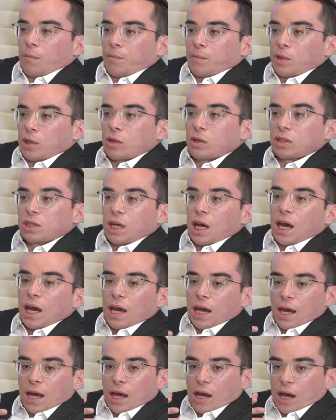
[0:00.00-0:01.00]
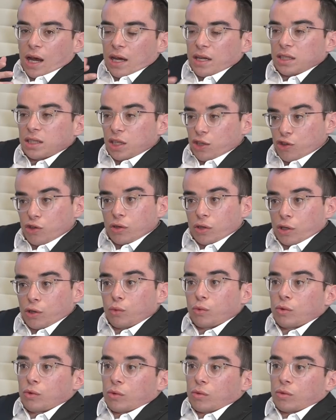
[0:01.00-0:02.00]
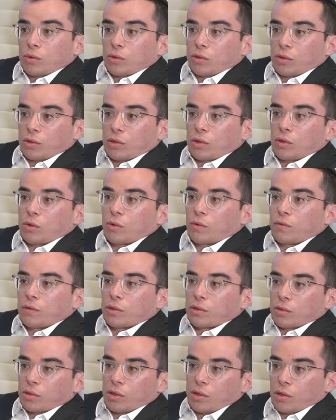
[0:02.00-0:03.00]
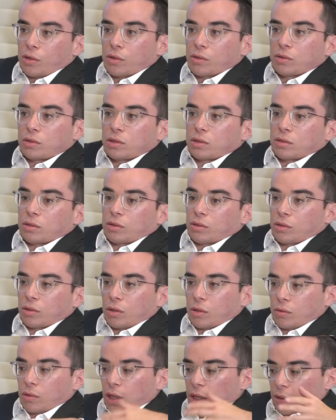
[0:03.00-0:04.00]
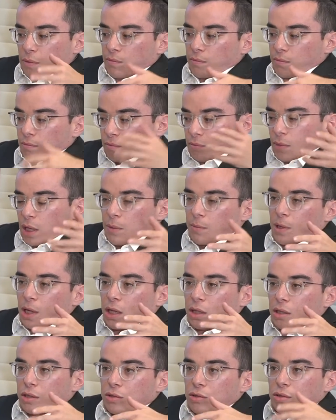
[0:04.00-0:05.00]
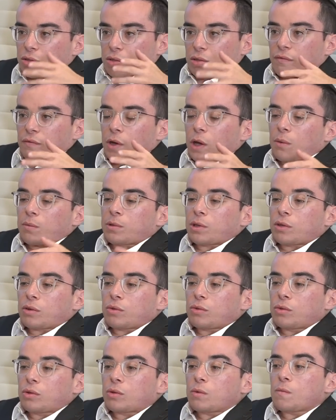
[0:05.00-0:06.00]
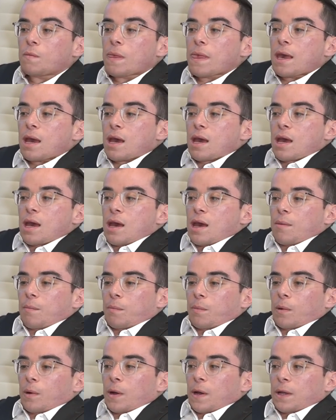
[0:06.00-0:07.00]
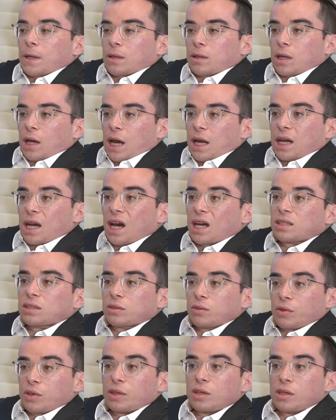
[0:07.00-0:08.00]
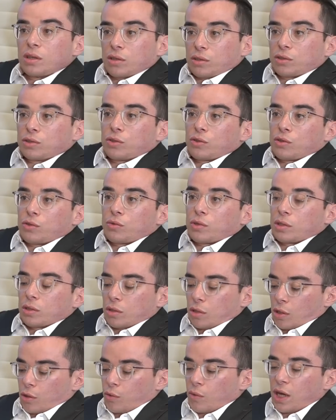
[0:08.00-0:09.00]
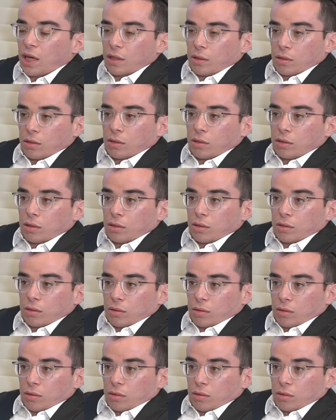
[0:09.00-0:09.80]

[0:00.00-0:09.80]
Because I essentially grew, over the years. My body just developed and grew, and I constantly needed surgery to correct the